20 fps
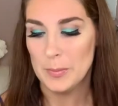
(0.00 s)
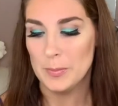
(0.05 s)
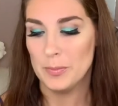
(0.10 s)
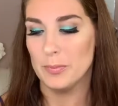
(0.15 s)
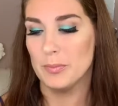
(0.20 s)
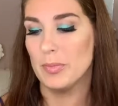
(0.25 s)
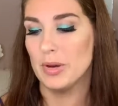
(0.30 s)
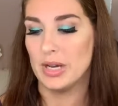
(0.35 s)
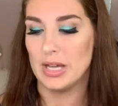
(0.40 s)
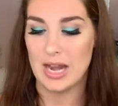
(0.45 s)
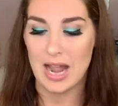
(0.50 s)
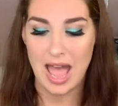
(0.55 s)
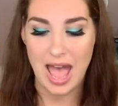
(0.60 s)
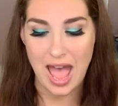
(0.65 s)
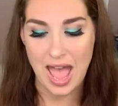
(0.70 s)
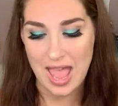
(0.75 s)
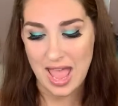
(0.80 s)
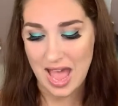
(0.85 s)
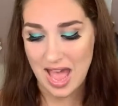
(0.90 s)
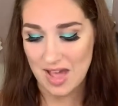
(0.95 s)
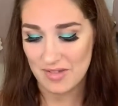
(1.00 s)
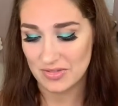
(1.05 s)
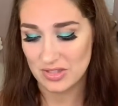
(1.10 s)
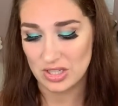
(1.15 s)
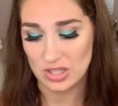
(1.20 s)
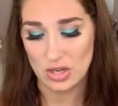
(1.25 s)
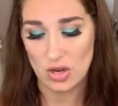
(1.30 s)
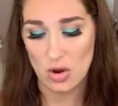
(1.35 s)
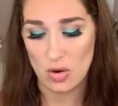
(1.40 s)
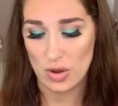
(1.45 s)
but I have
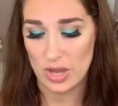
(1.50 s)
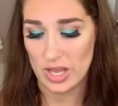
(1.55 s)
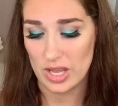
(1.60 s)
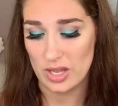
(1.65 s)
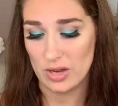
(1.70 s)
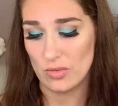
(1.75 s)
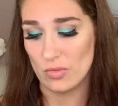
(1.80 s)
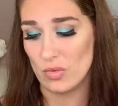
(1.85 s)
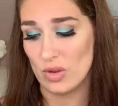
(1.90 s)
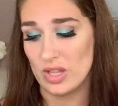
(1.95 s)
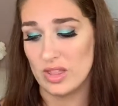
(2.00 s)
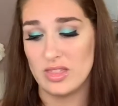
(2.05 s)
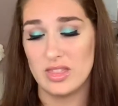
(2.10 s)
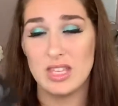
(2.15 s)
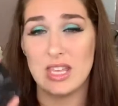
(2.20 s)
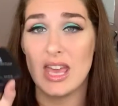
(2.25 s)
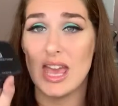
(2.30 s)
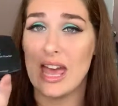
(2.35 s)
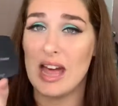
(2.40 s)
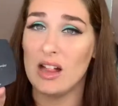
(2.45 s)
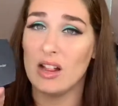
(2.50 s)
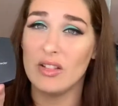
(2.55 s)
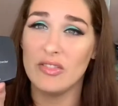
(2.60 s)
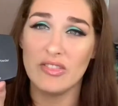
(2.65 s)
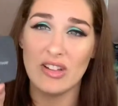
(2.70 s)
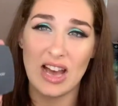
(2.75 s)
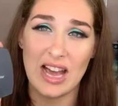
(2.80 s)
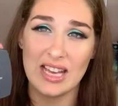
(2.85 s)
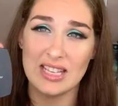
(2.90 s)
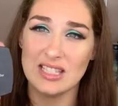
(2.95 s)
to go in with the e.l.f.
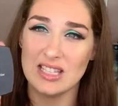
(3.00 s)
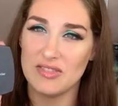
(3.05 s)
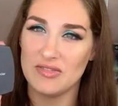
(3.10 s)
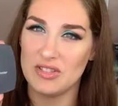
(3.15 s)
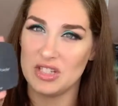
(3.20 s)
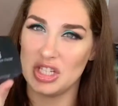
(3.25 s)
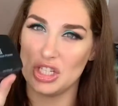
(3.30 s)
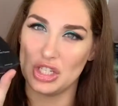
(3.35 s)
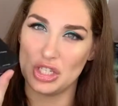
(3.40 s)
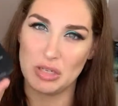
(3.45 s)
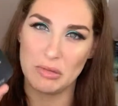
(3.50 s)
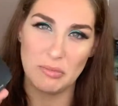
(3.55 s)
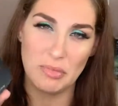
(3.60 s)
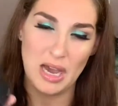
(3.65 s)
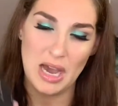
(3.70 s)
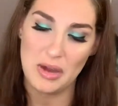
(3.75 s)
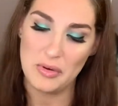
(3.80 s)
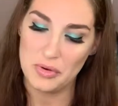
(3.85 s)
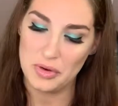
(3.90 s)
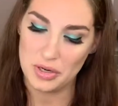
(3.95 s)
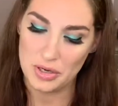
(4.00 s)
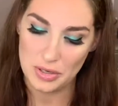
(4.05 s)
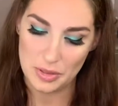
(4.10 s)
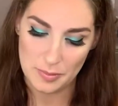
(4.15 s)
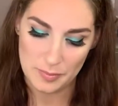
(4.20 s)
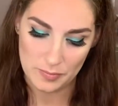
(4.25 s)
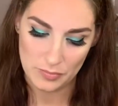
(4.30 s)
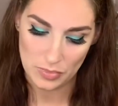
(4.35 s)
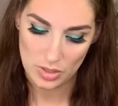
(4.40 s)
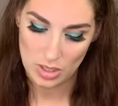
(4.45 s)
high definition powder.
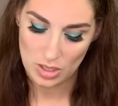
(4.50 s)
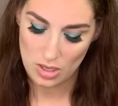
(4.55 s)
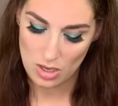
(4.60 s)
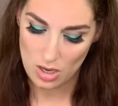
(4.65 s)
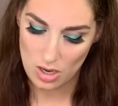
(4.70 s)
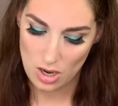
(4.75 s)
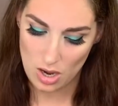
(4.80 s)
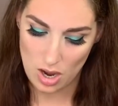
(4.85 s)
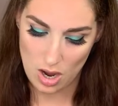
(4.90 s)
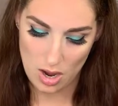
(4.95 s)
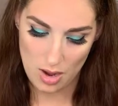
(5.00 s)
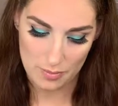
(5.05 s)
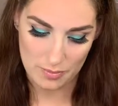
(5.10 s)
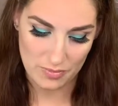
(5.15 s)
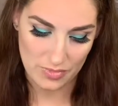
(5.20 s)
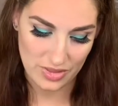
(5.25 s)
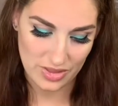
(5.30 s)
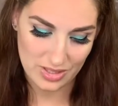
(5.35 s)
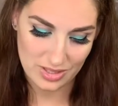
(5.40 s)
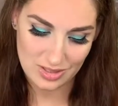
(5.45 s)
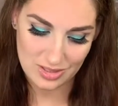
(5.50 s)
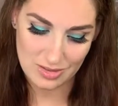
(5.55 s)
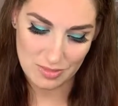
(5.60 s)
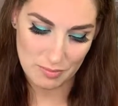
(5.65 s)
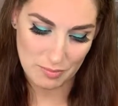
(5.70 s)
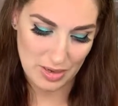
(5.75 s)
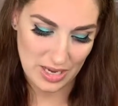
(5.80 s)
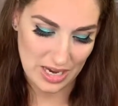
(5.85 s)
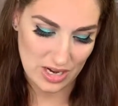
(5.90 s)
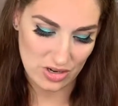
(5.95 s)
This
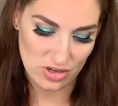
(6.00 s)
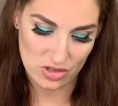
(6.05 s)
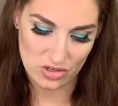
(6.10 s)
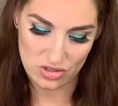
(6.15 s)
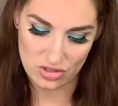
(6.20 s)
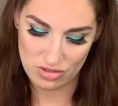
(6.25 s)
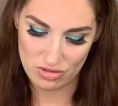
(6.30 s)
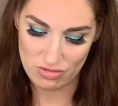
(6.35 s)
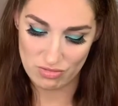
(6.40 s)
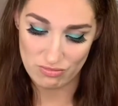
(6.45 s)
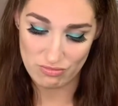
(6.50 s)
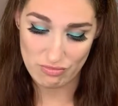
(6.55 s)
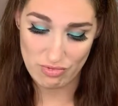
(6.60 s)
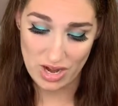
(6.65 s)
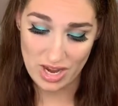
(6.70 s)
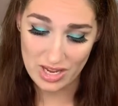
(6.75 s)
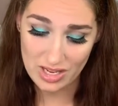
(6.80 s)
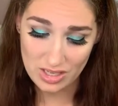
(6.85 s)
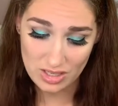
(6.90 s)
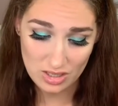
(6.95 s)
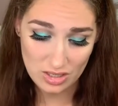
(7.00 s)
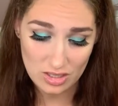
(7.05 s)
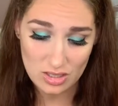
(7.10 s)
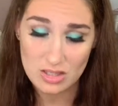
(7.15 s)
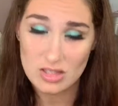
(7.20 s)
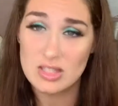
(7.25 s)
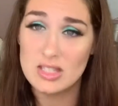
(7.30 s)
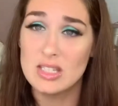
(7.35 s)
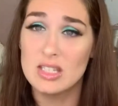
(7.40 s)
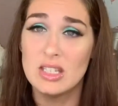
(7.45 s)
compares great
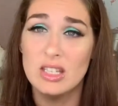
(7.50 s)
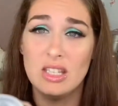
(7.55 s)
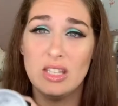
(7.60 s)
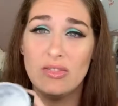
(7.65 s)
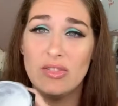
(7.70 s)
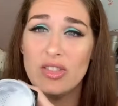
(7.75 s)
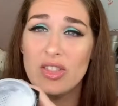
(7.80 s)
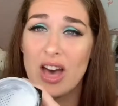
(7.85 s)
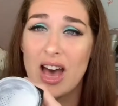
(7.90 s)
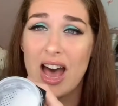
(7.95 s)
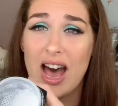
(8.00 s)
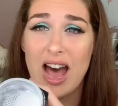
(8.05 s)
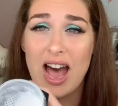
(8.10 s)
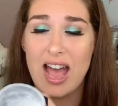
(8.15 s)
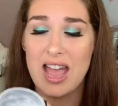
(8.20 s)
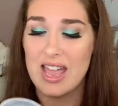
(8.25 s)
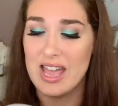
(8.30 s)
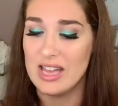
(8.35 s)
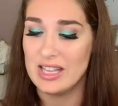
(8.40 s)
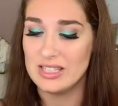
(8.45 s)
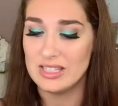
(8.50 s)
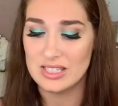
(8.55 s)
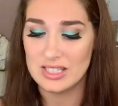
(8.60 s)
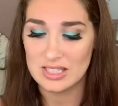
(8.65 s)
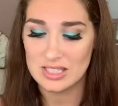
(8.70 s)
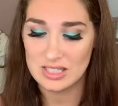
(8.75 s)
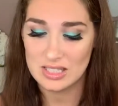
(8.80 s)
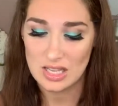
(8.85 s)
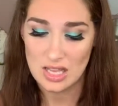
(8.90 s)
to even the high end.